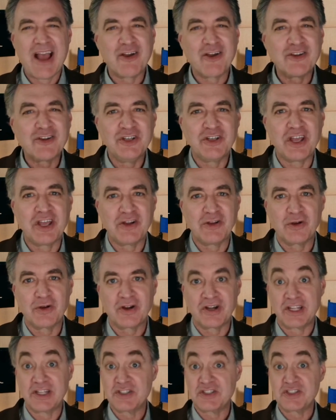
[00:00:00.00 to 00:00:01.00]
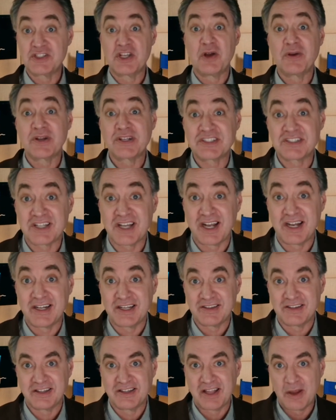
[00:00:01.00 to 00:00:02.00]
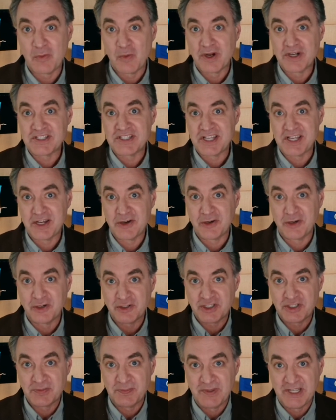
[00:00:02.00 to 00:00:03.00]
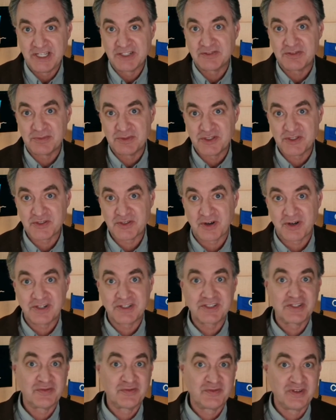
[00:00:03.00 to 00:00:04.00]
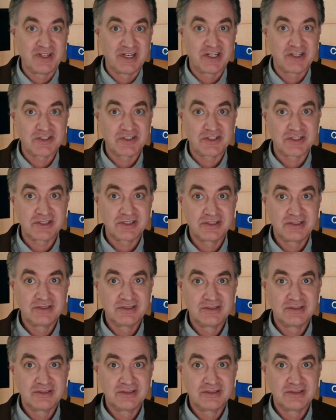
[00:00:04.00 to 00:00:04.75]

How can you get your audience so excited that they want to hear your speech from start to finish?